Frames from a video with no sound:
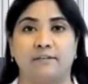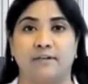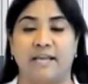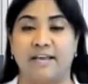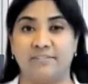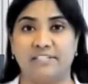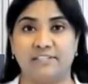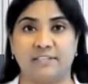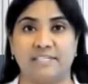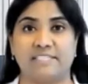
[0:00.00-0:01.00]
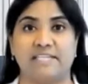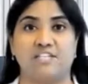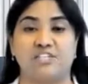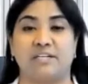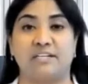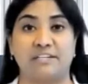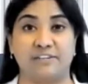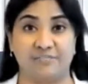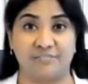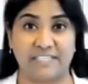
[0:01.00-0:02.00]
Having that reconciliation and
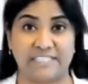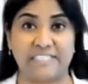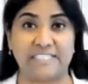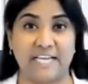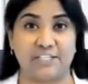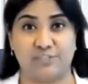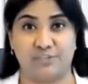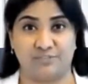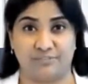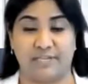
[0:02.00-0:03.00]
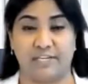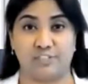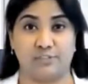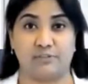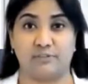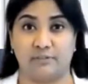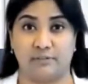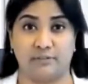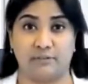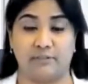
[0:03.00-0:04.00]
reflecting that in your financial
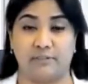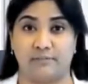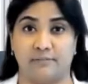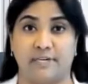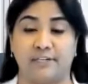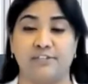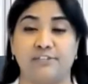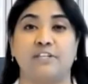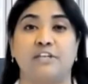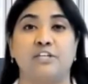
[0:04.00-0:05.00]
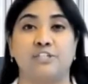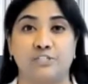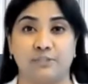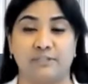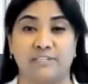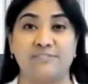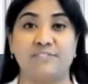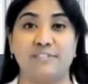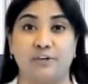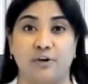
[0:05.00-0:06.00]
records gives
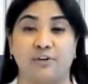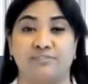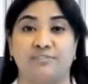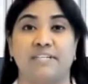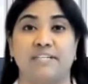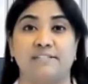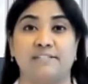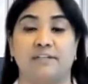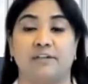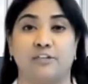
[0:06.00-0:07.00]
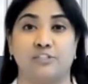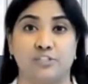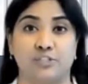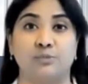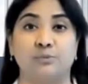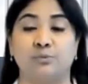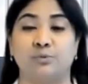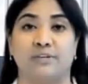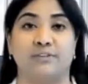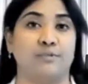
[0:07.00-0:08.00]
the confidence to,
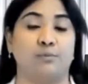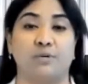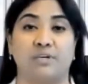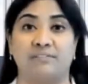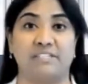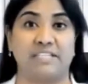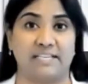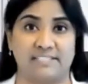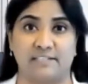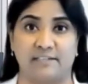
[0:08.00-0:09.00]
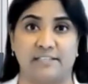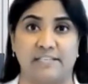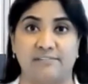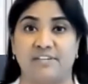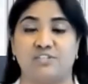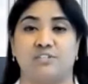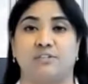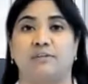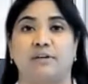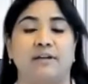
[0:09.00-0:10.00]
if you're working with an external
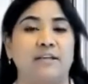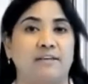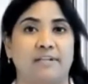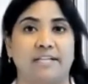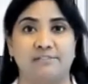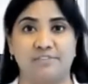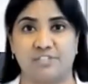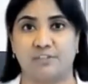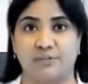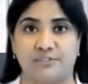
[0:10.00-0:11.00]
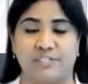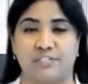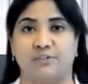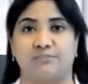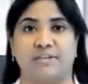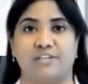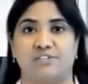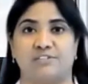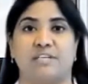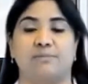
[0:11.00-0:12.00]
investor, when an investor looks at your
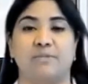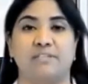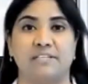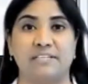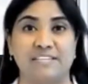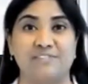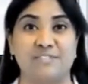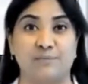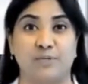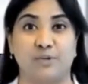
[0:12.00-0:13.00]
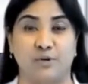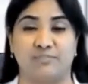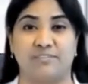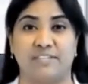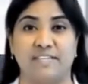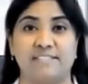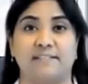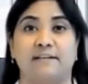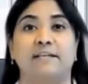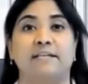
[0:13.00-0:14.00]
financial statement, it gives them the confidence
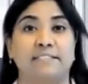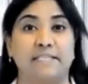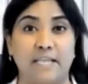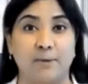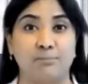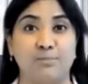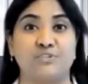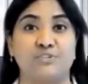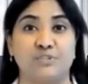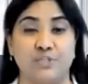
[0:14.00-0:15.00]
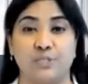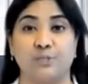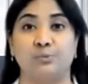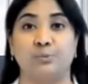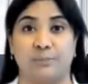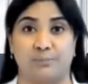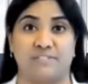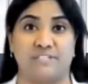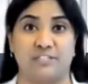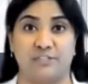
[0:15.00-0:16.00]
that the numbers you
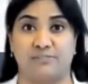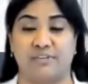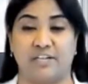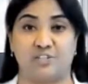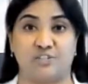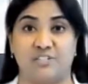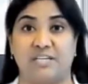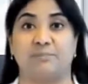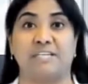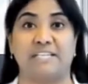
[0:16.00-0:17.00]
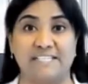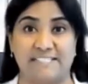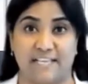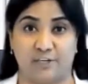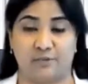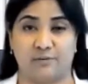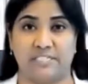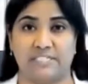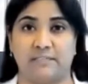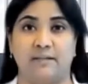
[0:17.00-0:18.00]
represent in your financial statement is accurate.